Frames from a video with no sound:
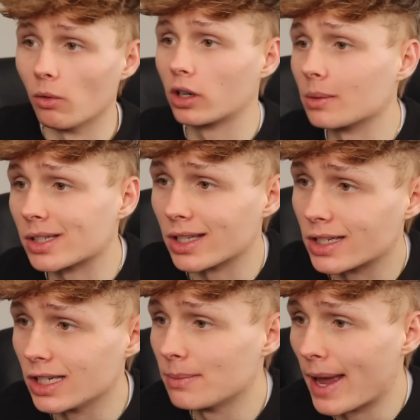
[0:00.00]
Welcome to the
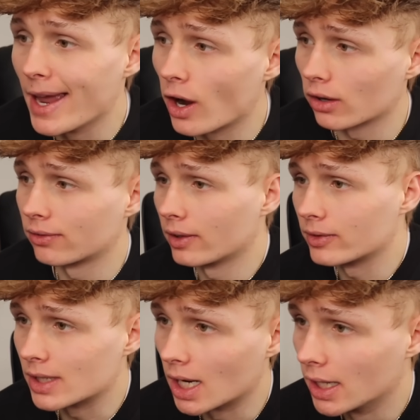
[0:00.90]
team
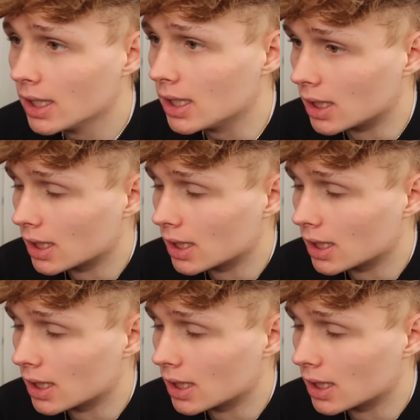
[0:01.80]
AR15 mean?